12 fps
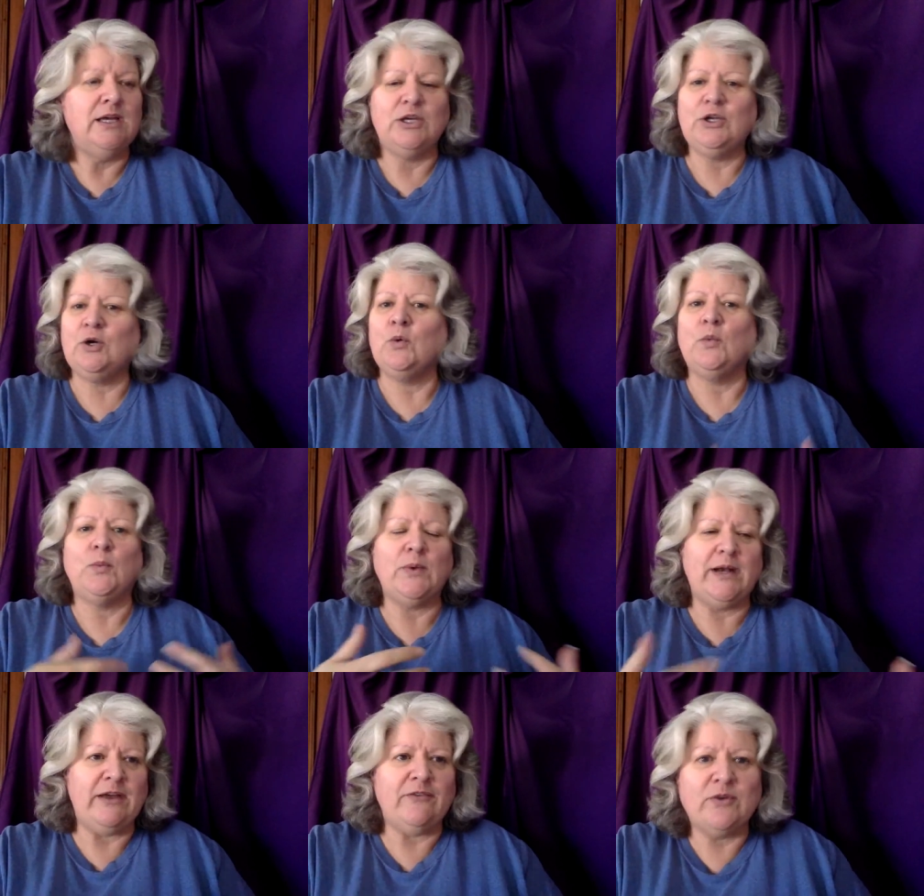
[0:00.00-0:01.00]
you know,
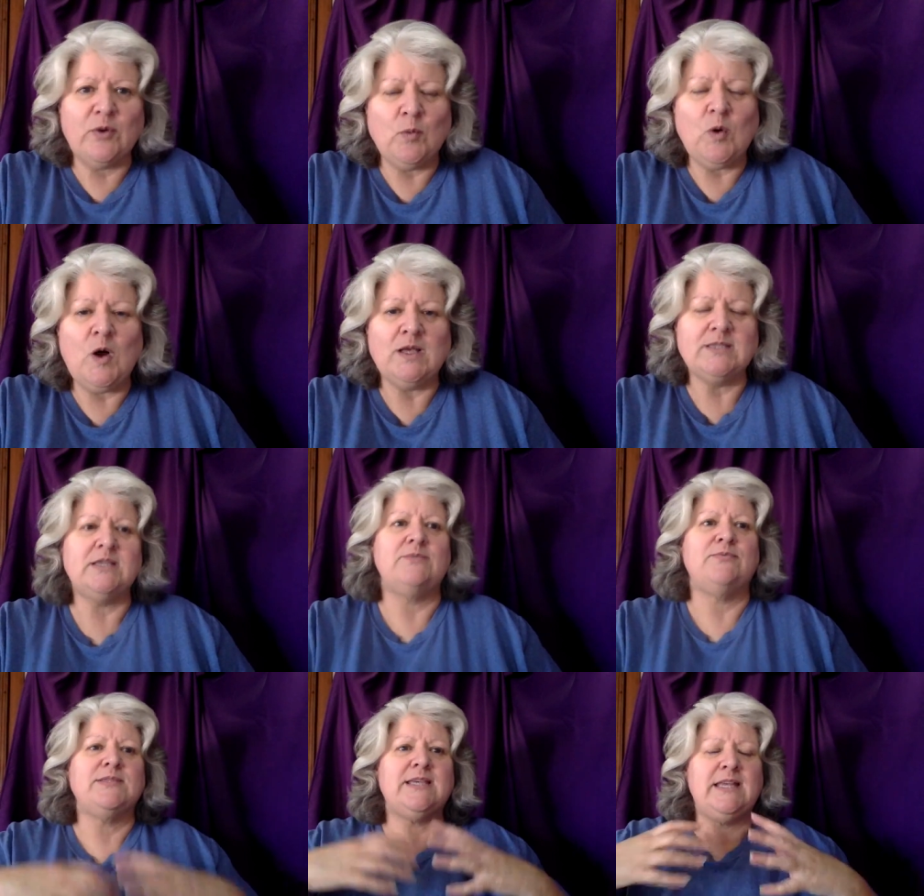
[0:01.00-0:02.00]
whatever it was
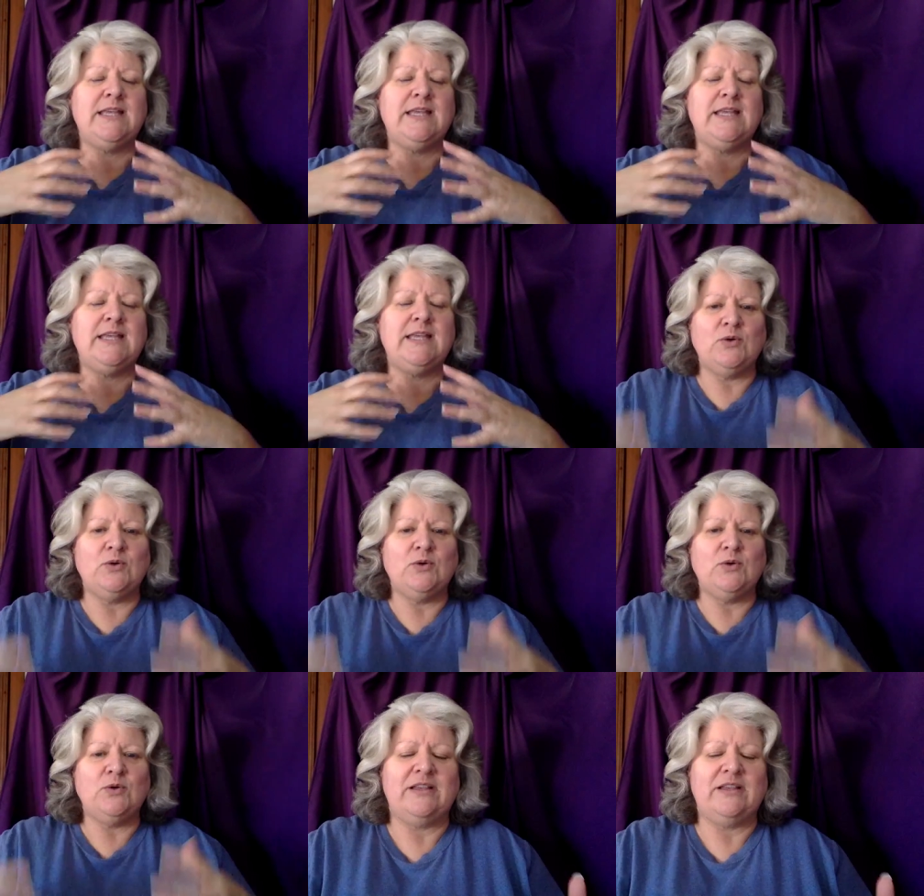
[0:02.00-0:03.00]
getting their thoughts,
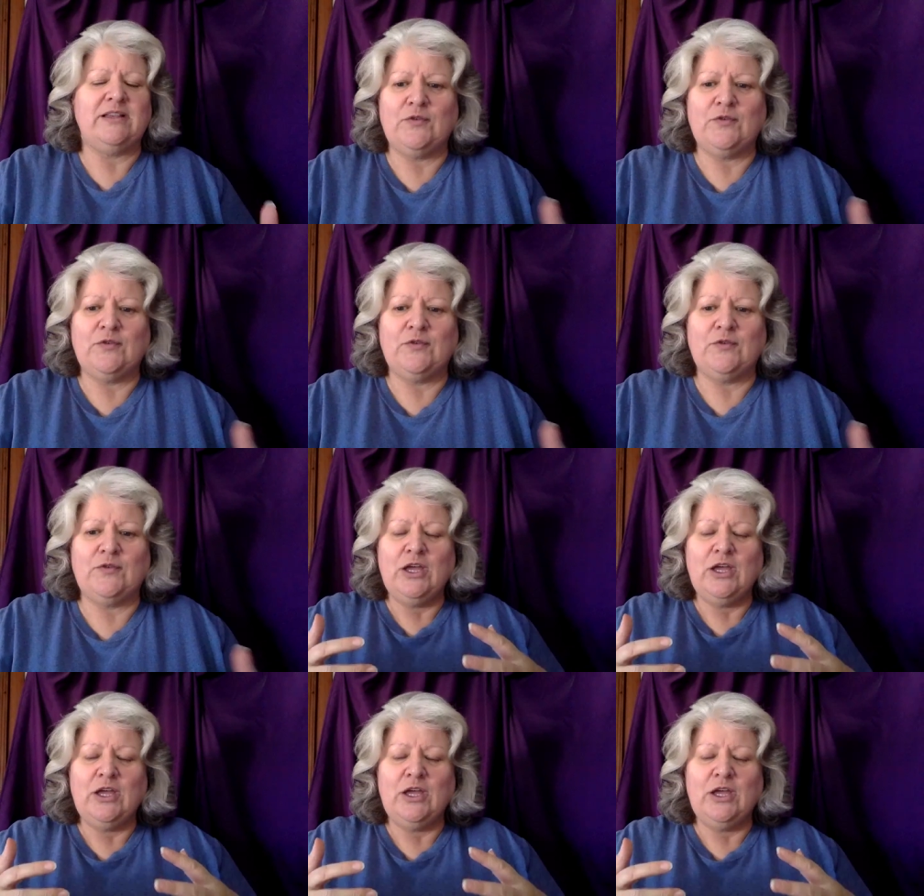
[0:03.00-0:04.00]
and you've got
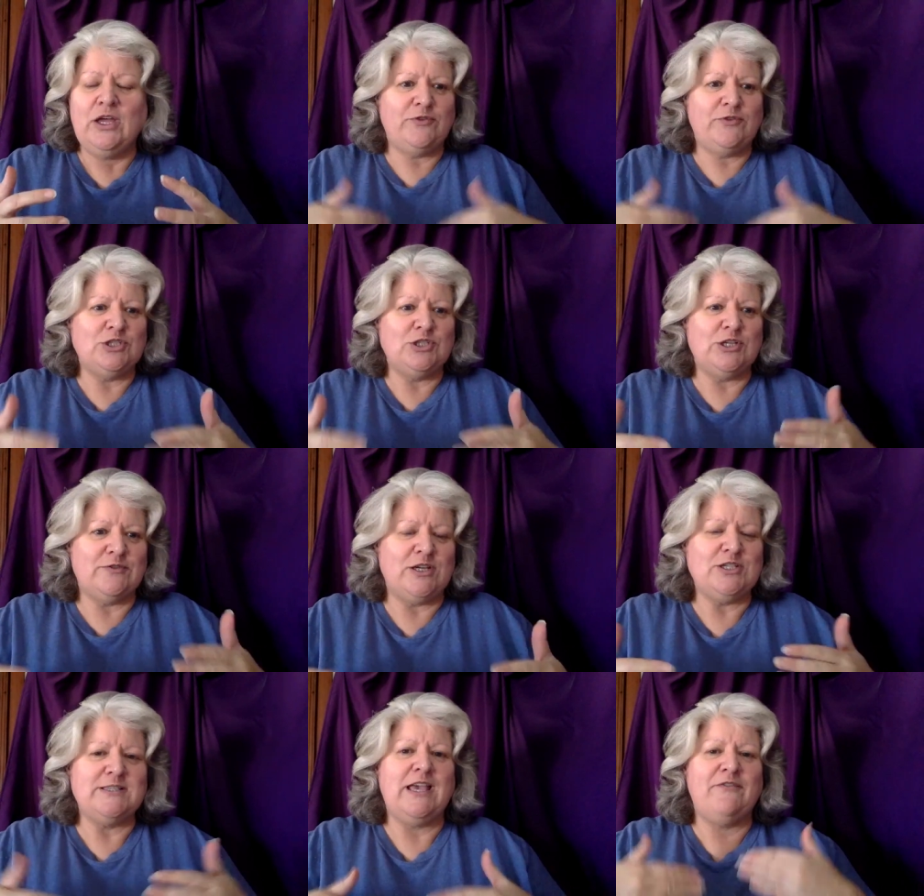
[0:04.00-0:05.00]
your future
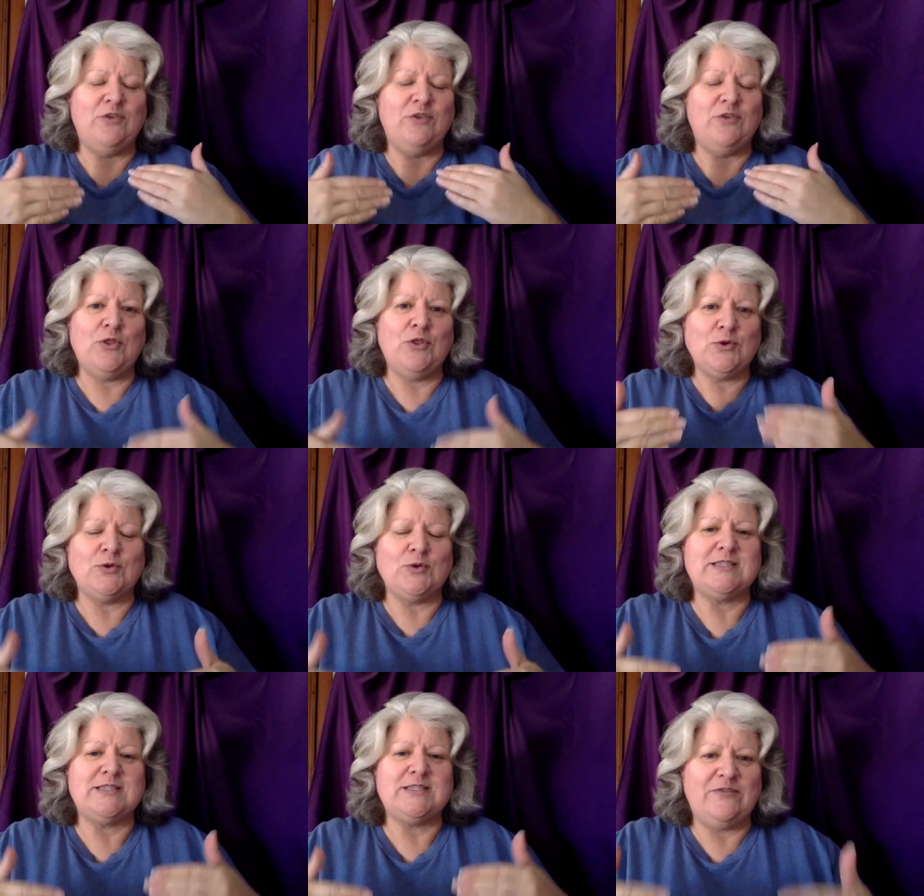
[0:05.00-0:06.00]
generations have your
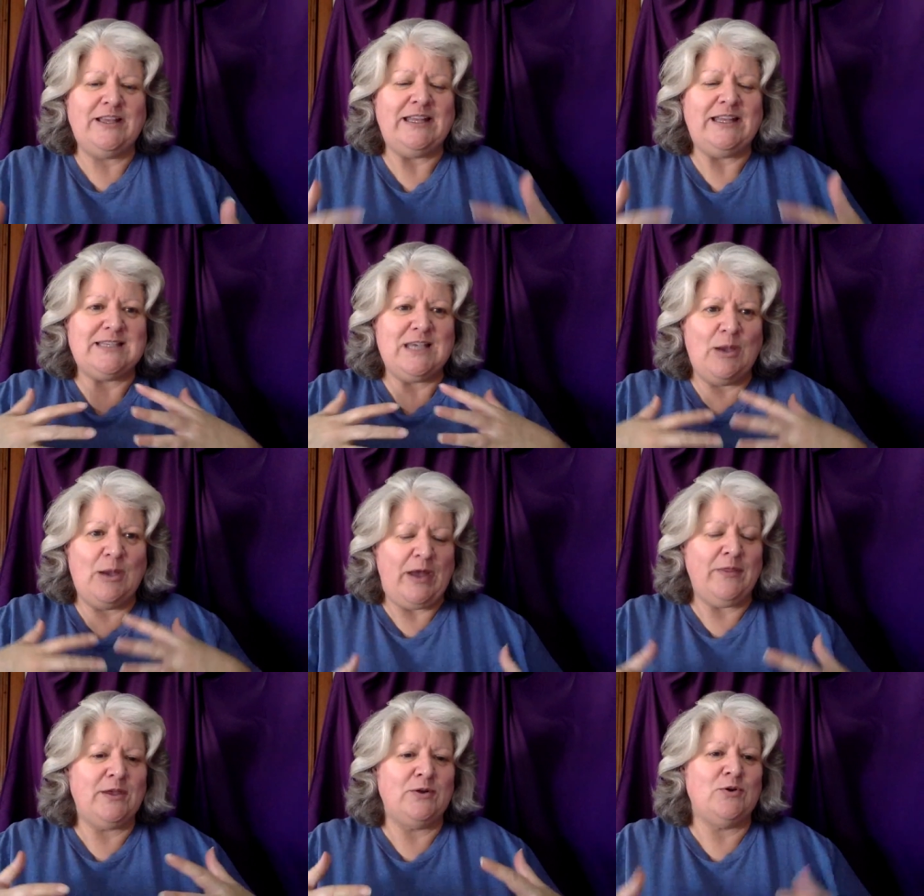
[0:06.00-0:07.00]
thoughts and feelings
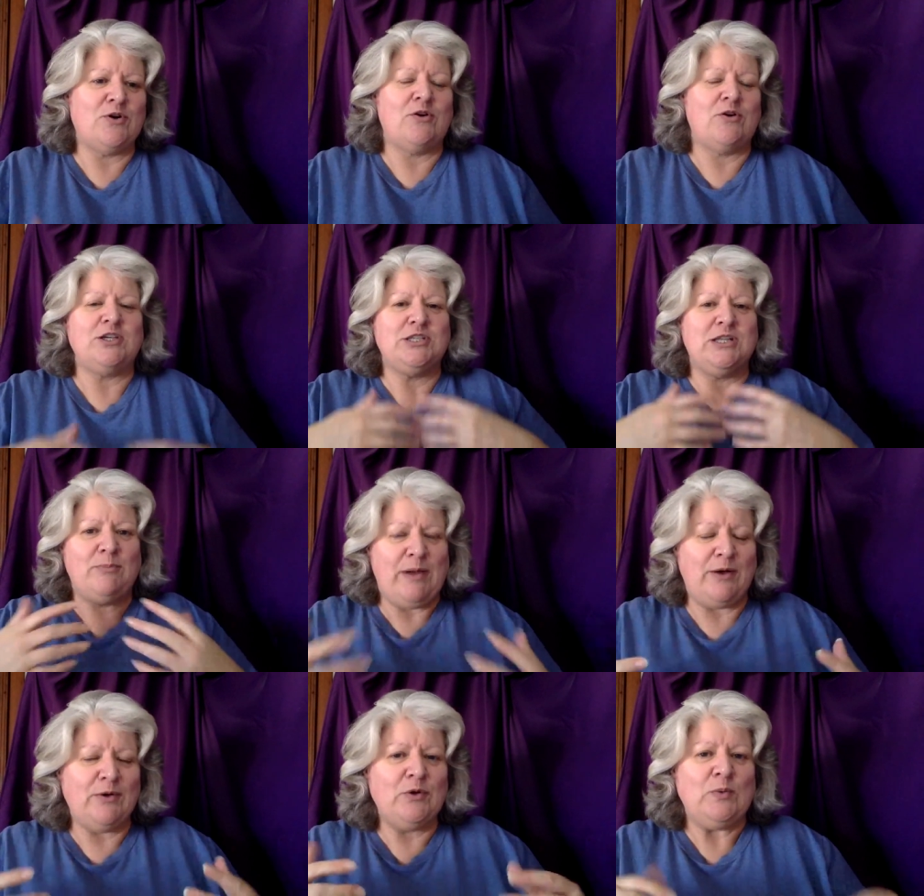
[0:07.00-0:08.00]
about the inauguration,
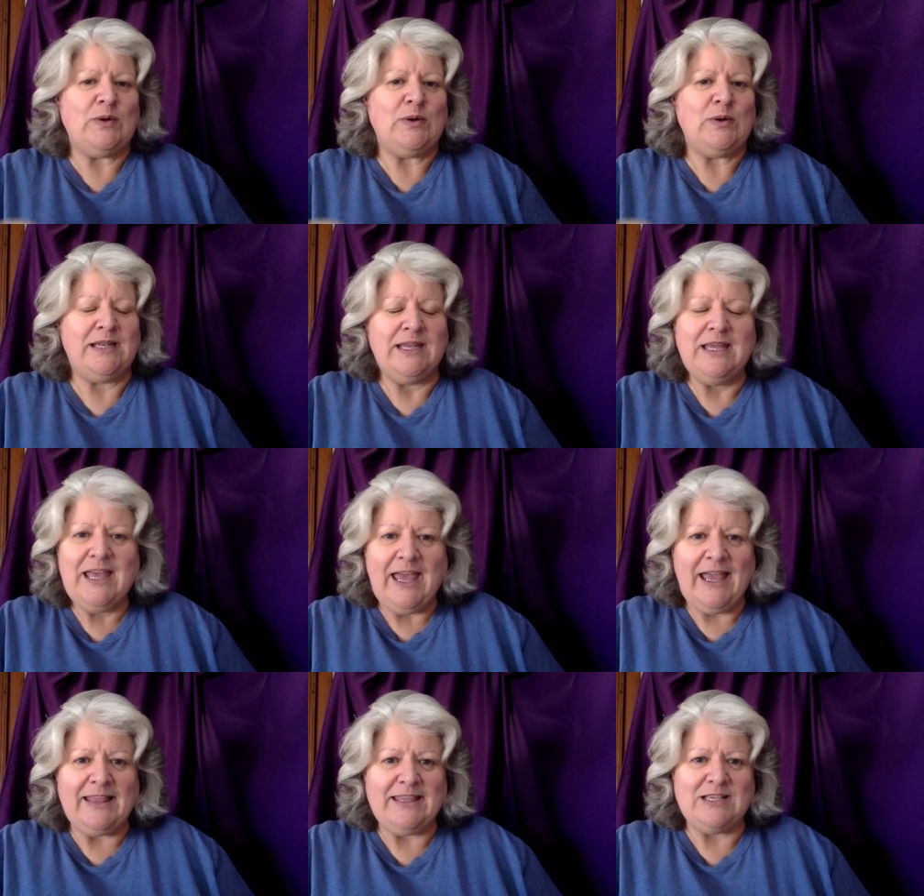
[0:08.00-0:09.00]
about who won,
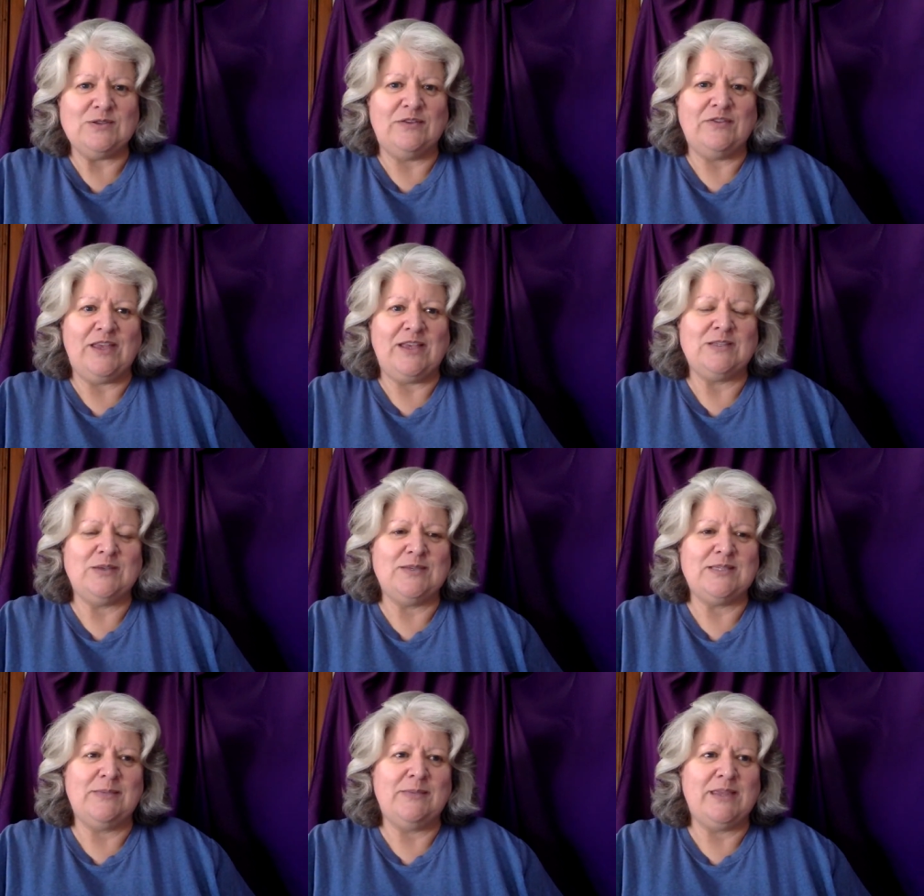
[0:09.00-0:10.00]
and that sort of thing. So it's
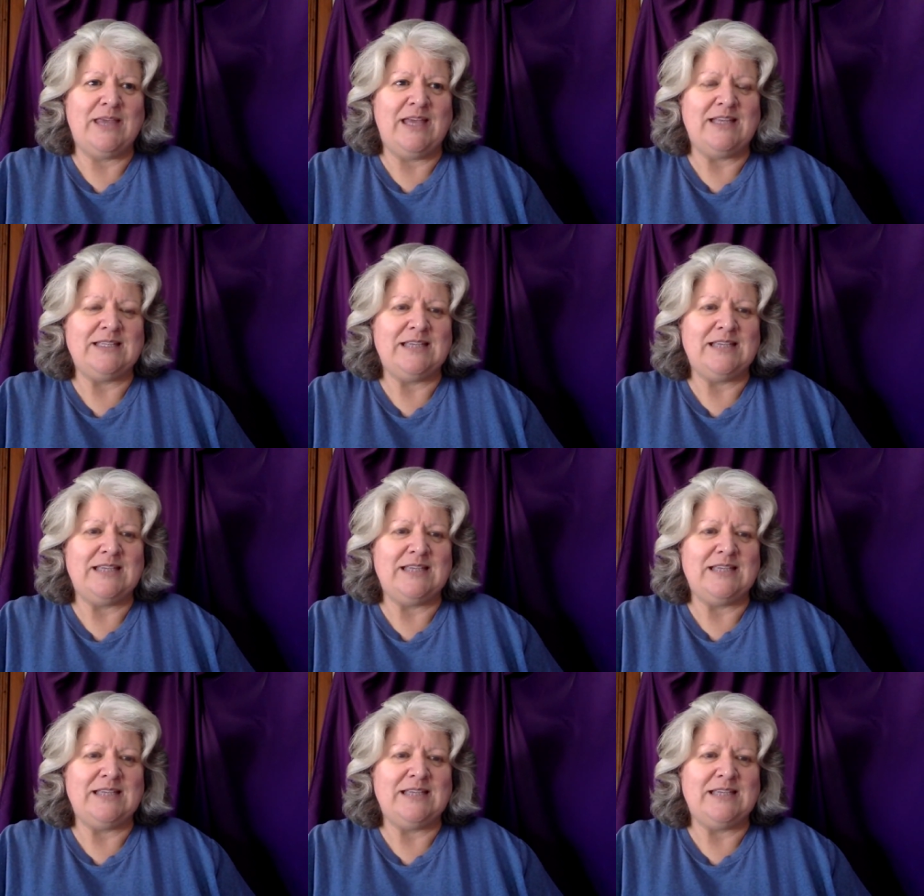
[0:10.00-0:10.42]
something that